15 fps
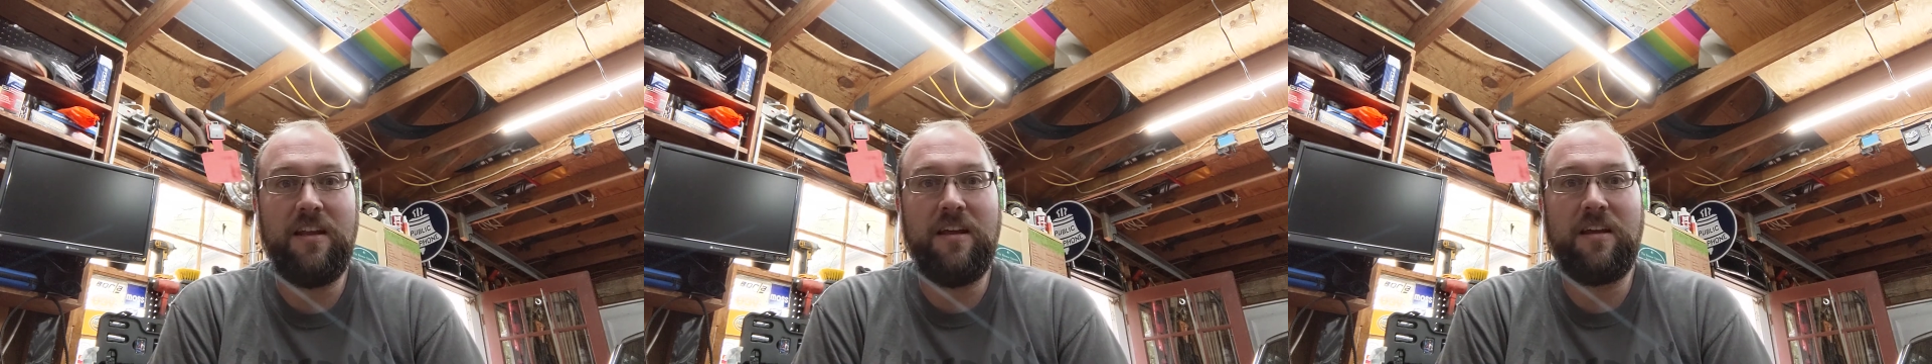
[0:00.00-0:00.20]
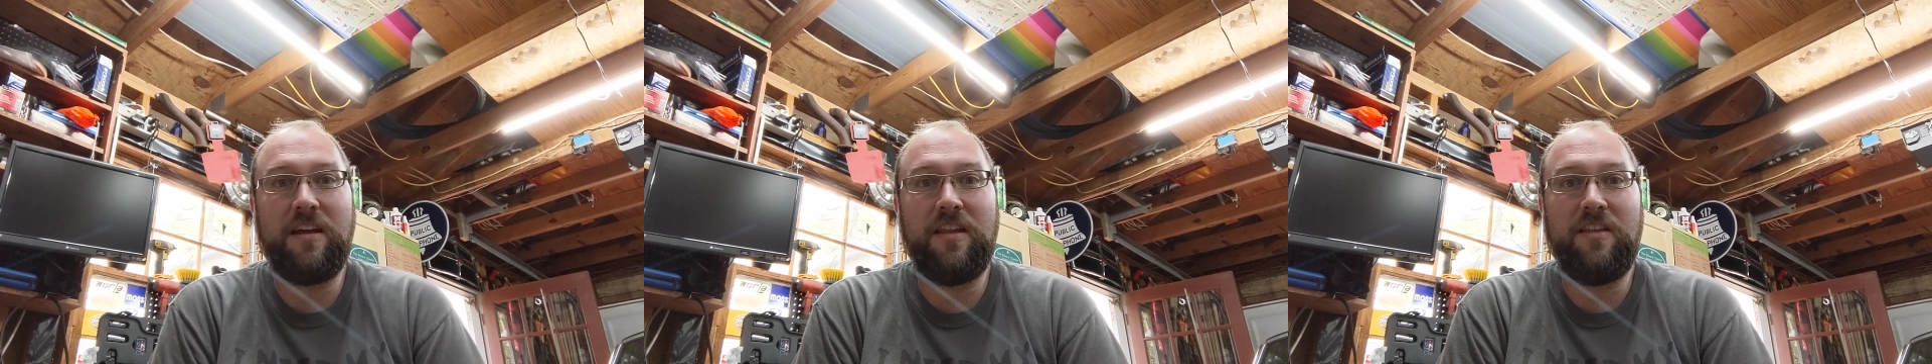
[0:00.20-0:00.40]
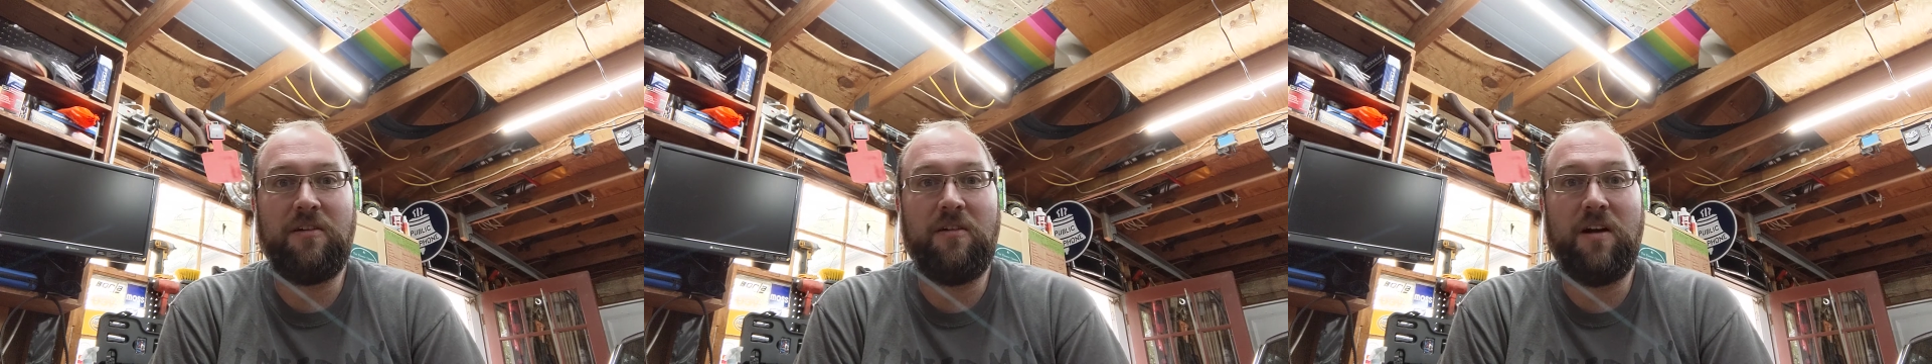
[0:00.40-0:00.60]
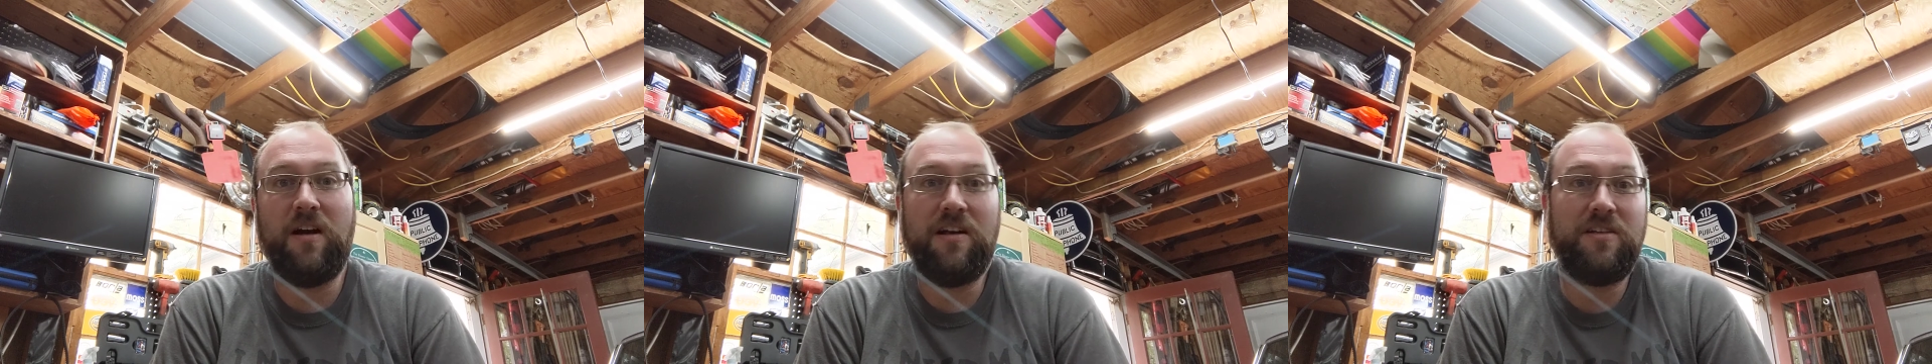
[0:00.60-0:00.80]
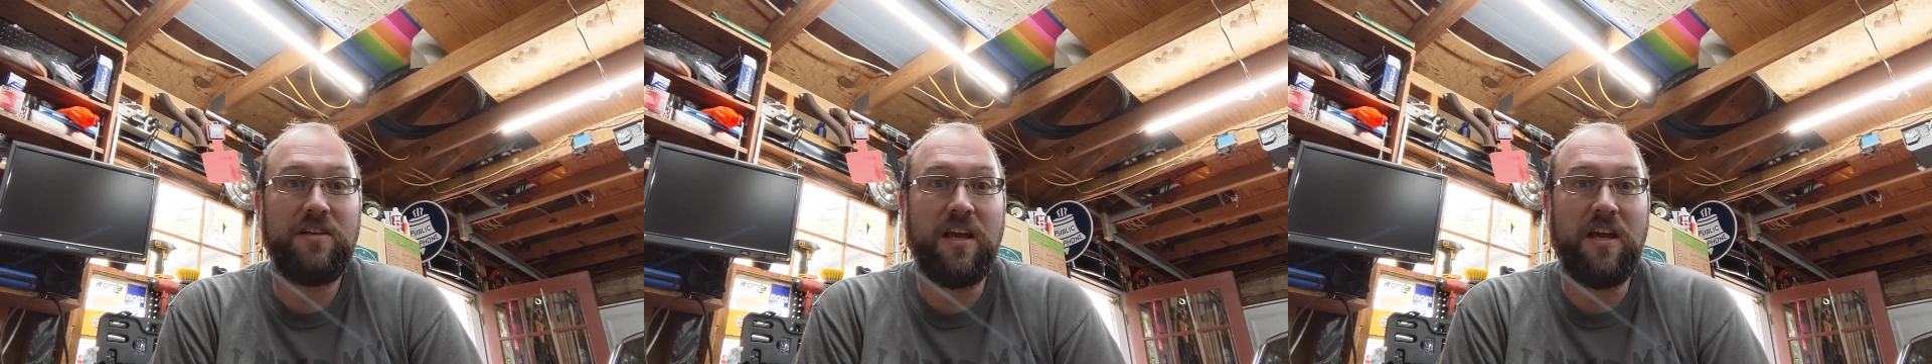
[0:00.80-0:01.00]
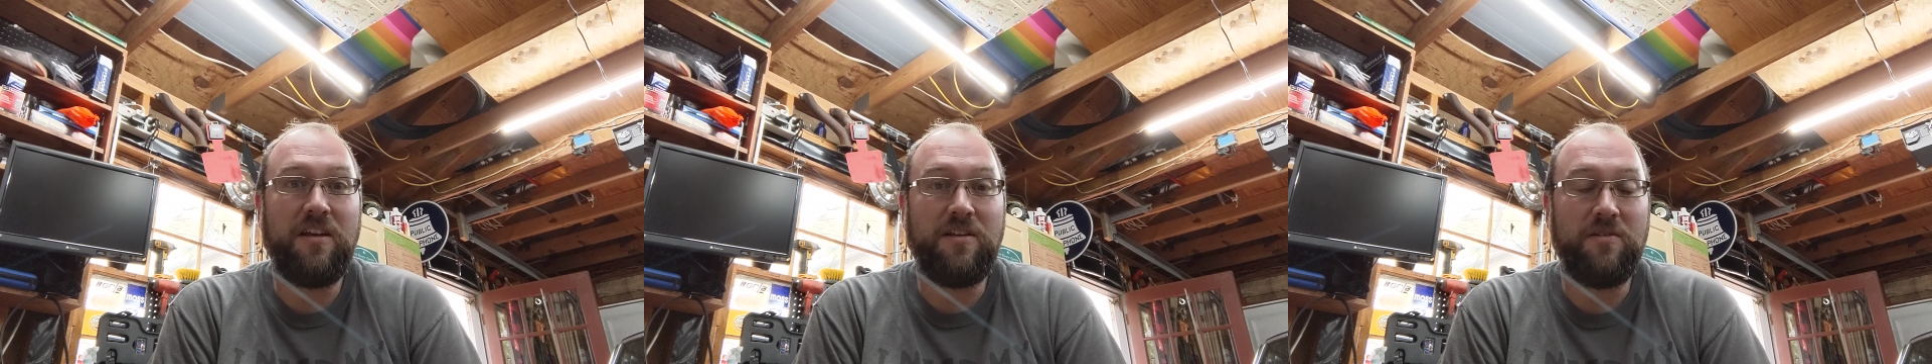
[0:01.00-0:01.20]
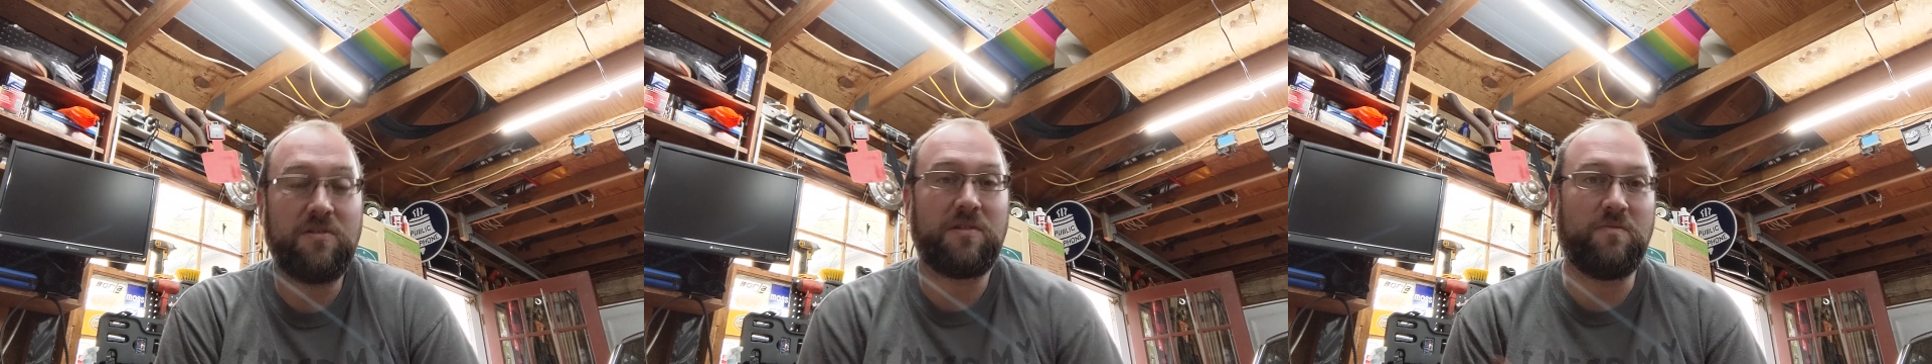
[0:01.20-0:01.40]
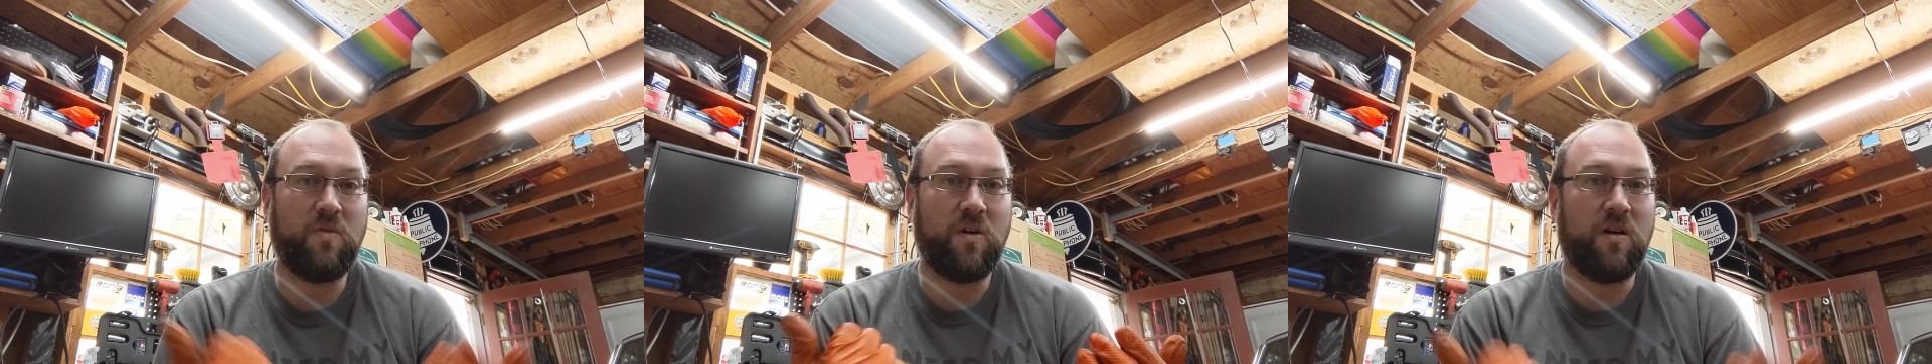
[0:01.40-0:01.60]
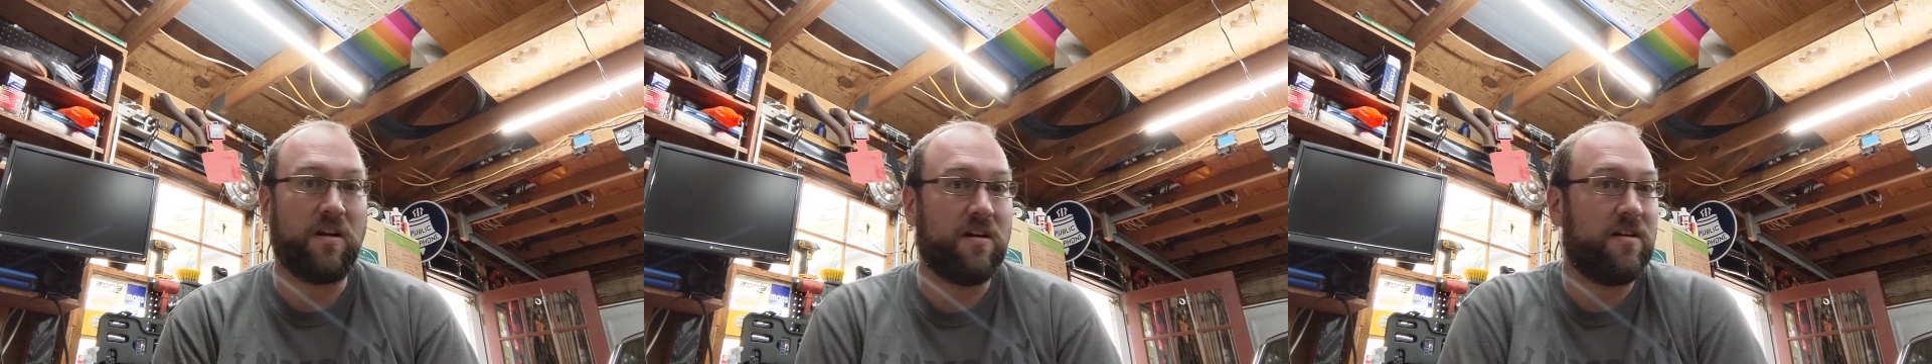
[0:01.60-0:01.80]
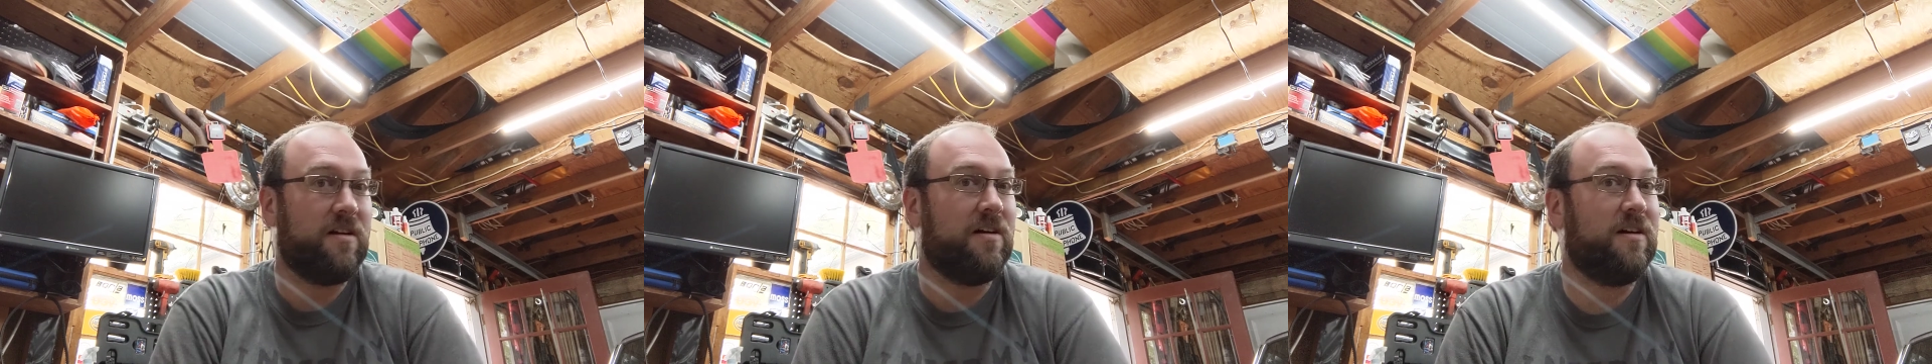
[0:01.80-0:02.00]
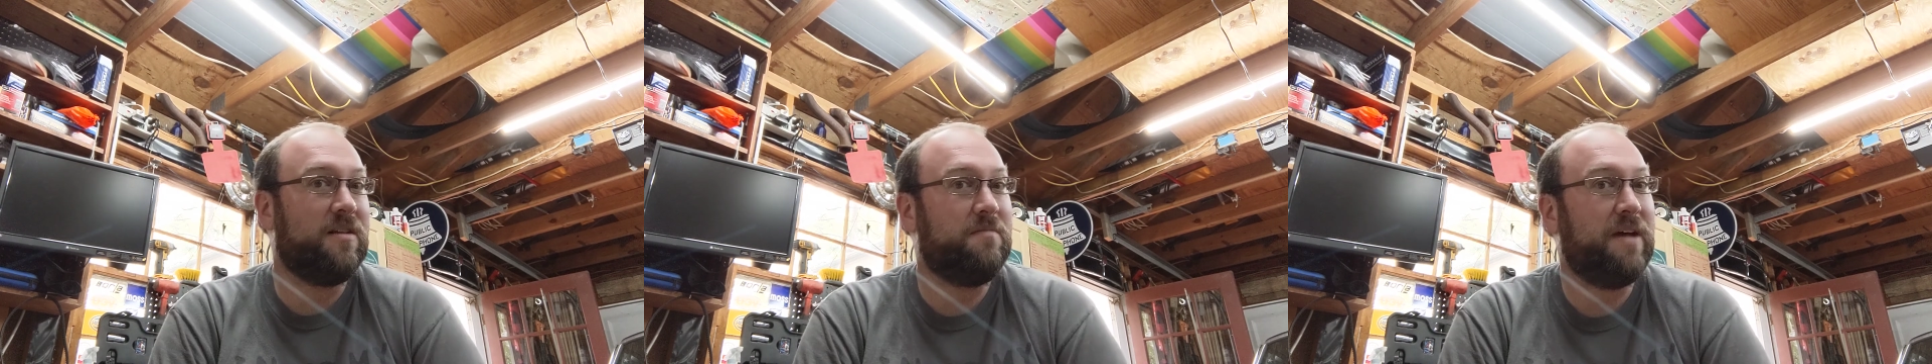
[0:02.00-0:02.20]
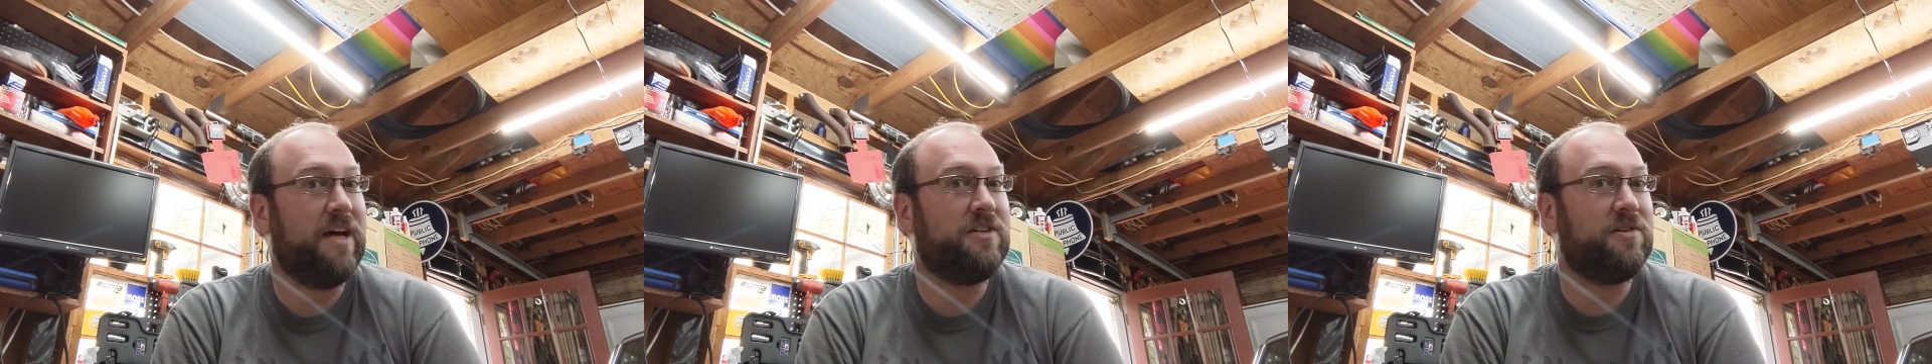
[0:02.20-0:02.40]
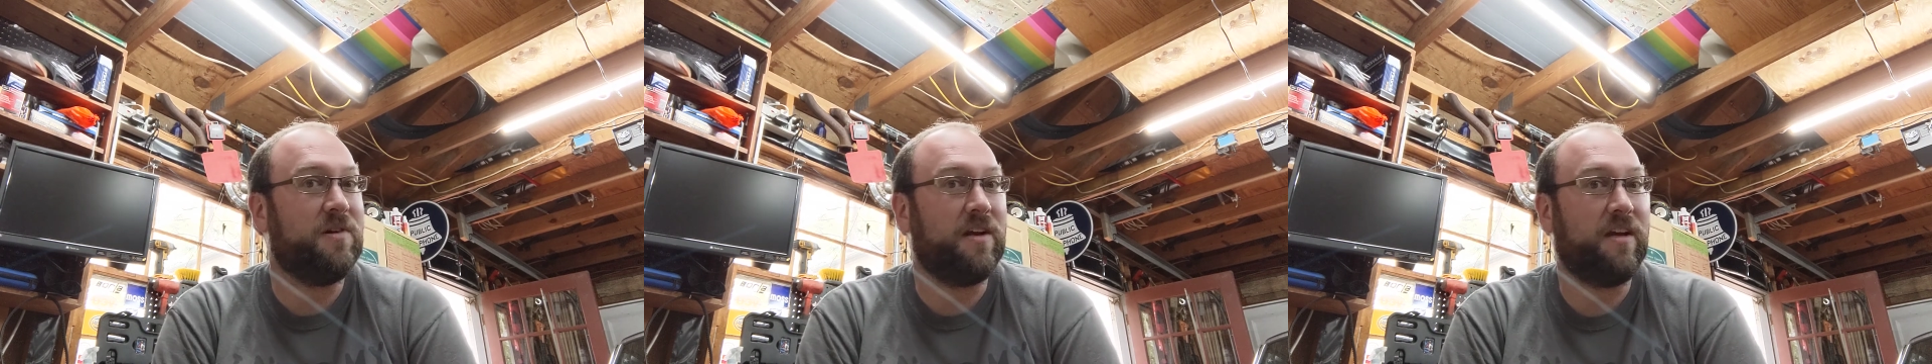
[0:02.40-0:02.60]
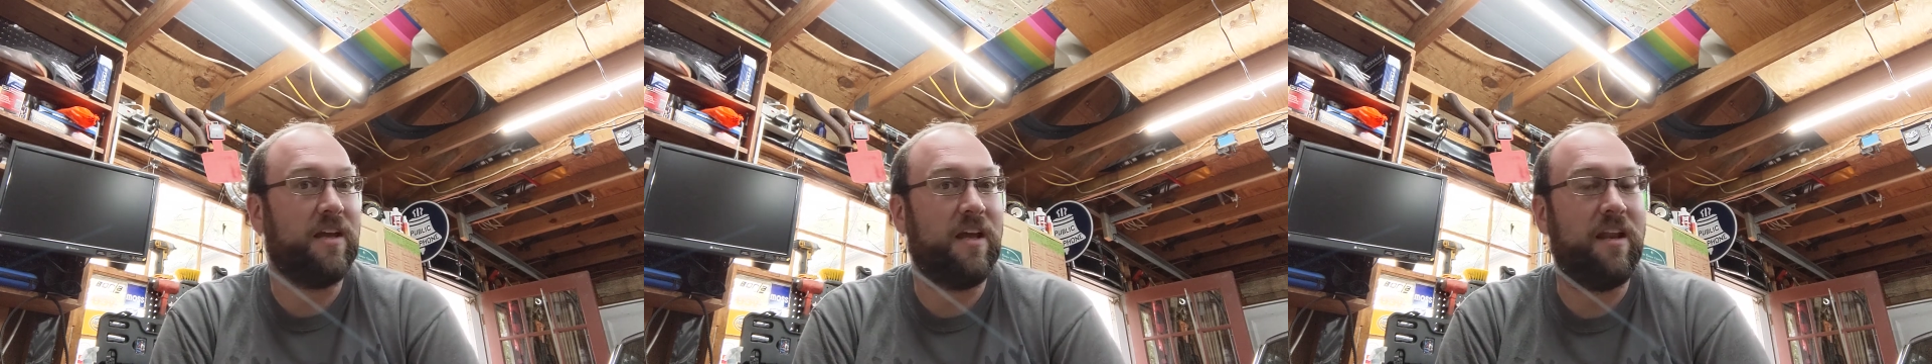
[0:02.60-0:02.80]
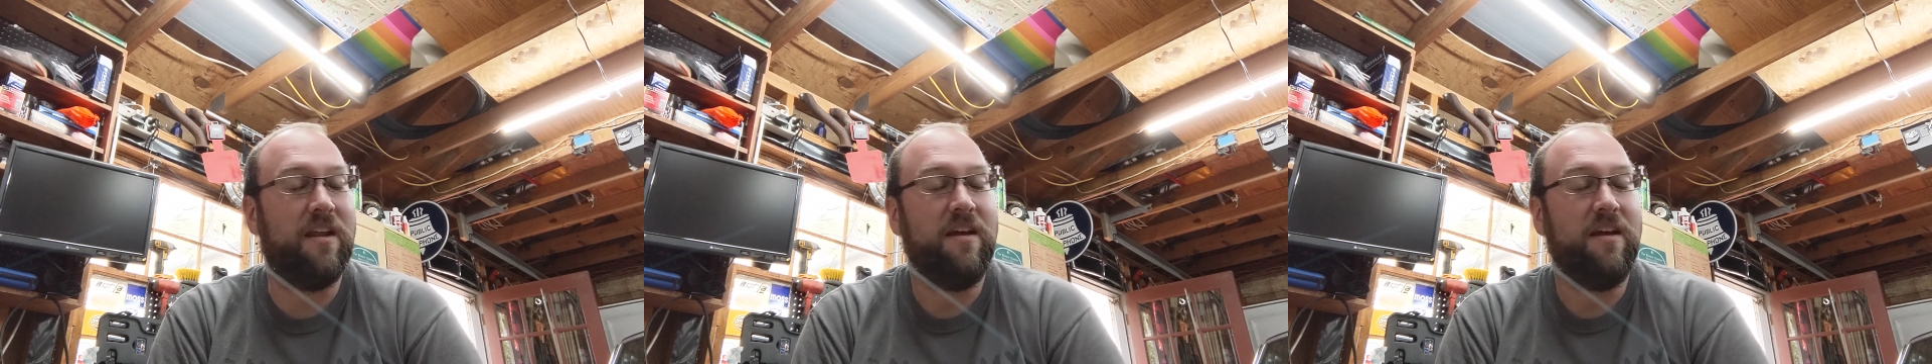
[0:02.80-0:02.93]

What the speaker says: get in the garage and do some work on Badger again.